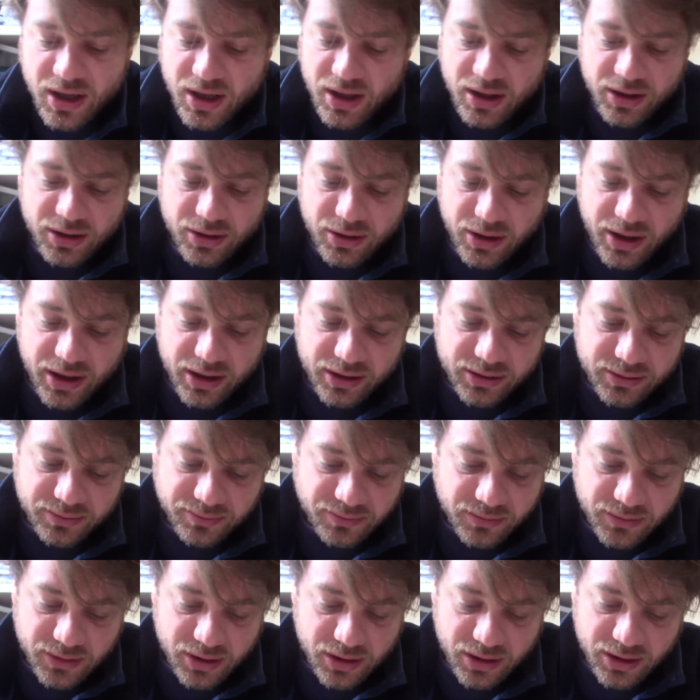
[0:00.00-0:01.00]
You
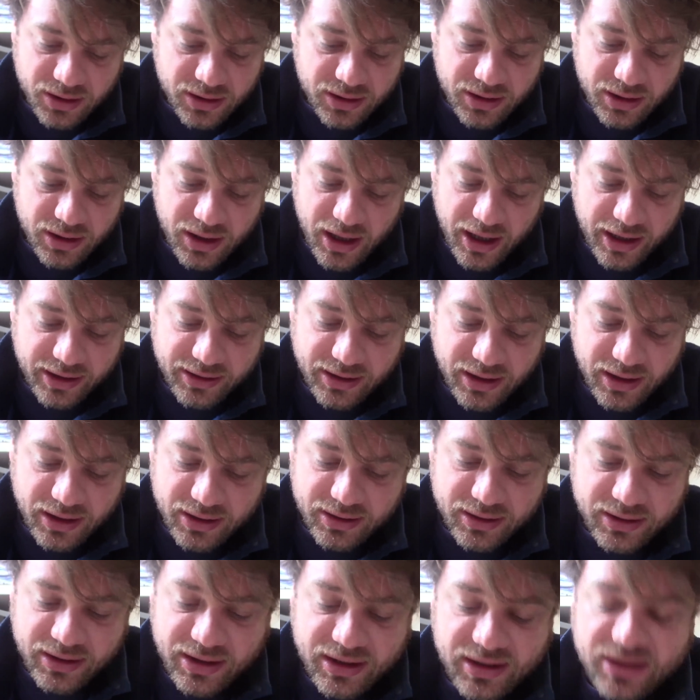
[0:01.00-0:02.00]
can,
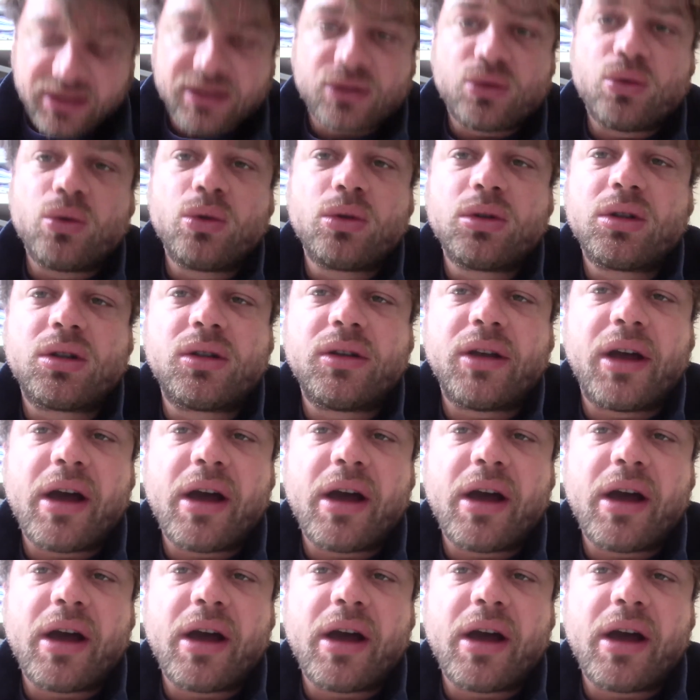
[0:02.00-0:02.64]
this could